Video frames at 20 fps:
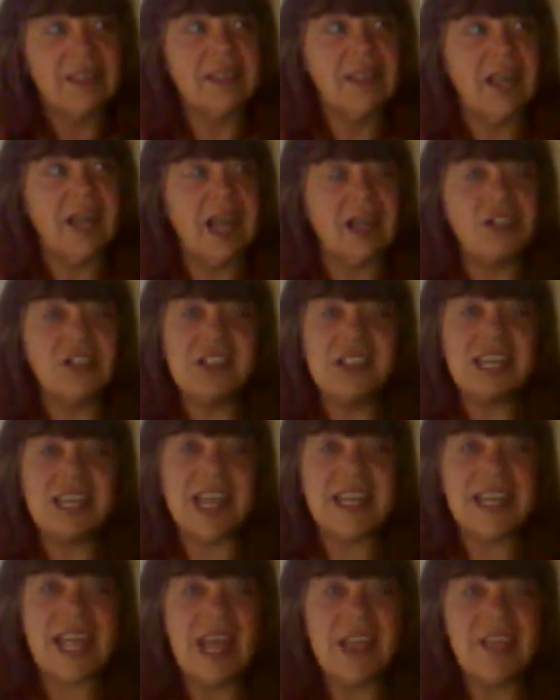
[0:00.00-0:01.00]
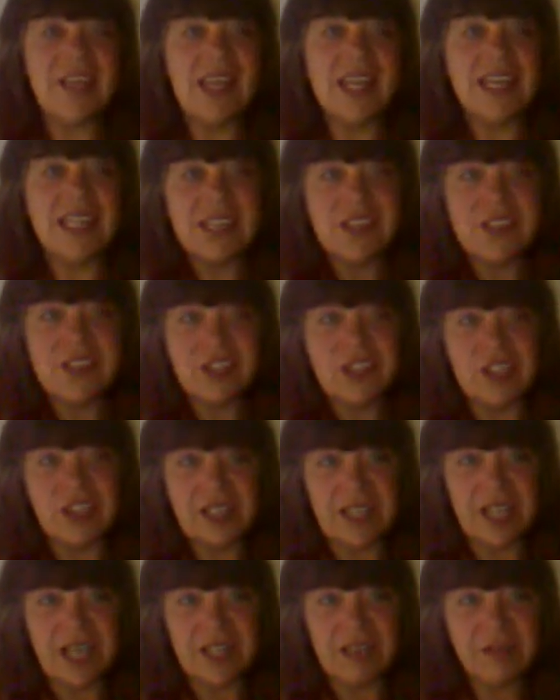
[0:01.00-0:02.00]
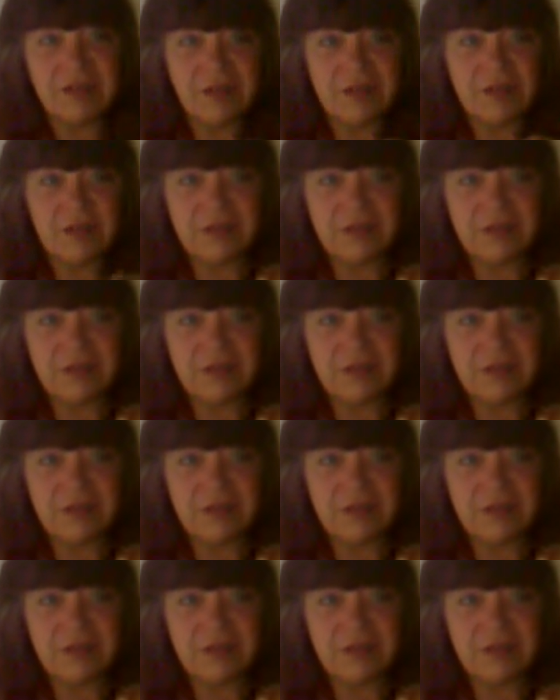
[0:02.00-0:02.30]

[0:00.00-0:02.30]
Understand how that is in your life.